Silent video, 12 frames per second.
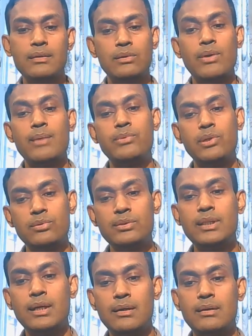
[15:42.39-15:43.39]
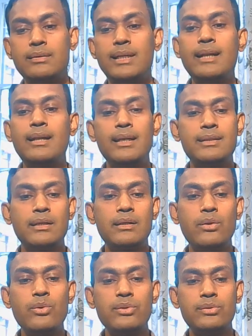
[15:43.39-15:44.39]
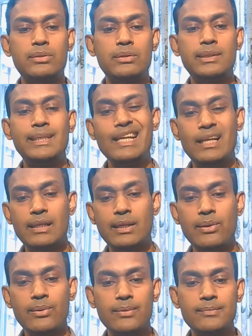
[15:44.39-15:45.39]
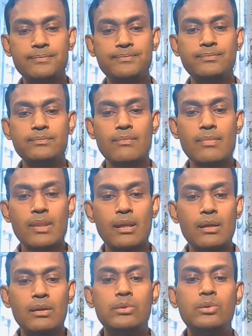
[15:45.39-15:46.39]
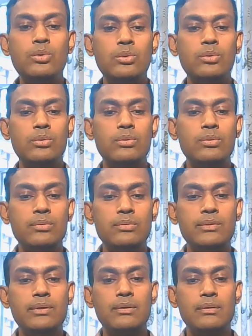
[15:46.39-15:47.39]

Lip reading: you have to use the dead letter queues, DLQ, to